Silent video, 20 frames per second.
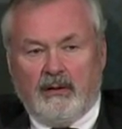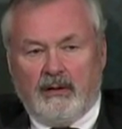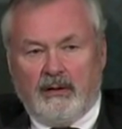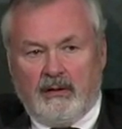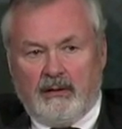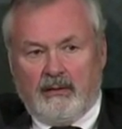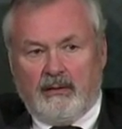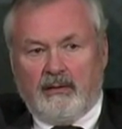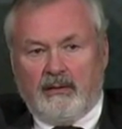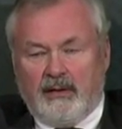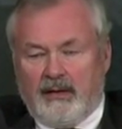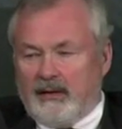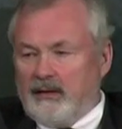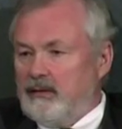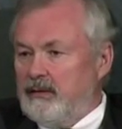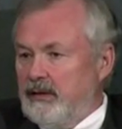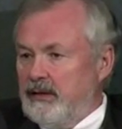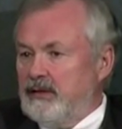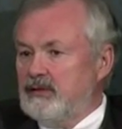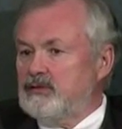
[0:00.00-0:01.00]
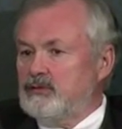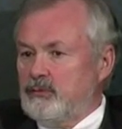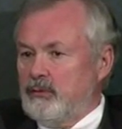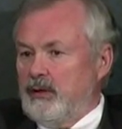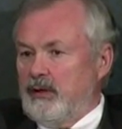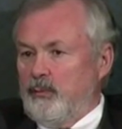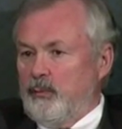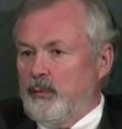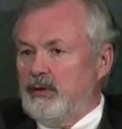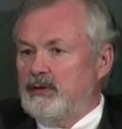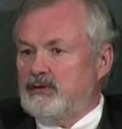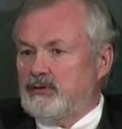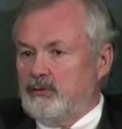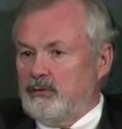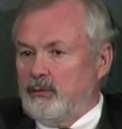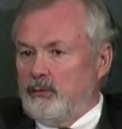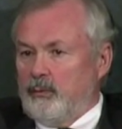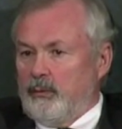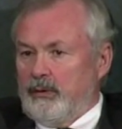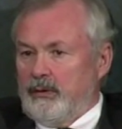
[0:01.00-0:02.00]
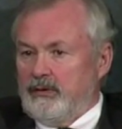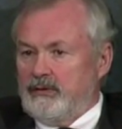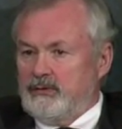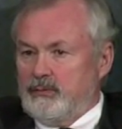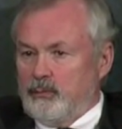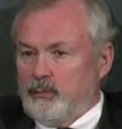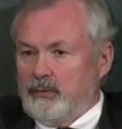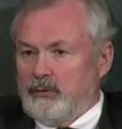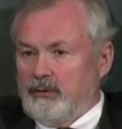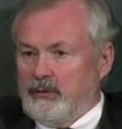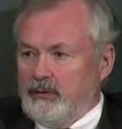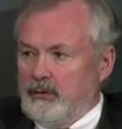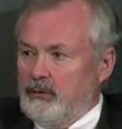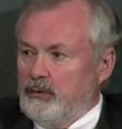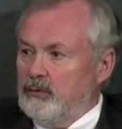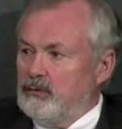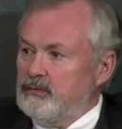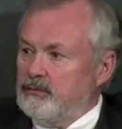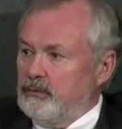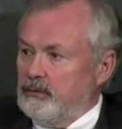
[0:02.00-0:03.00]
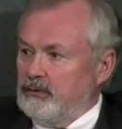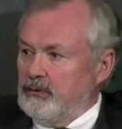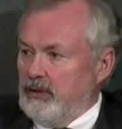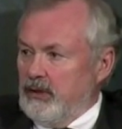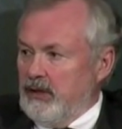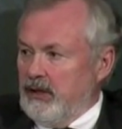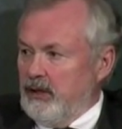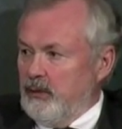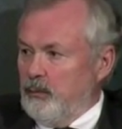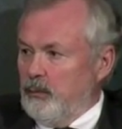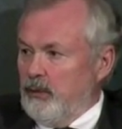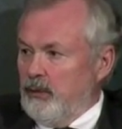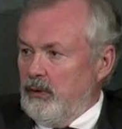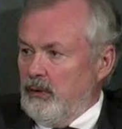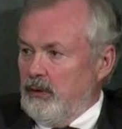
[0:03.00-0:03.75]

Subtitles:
in that last trimester when it's really a useful time,